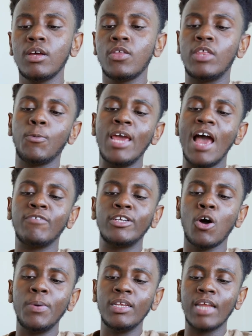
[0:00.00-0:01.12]
Then we have
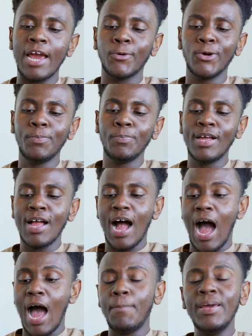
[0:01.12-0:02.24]
Adobe Lightroom.
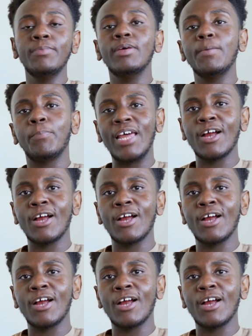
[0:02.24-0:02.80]
I've been playing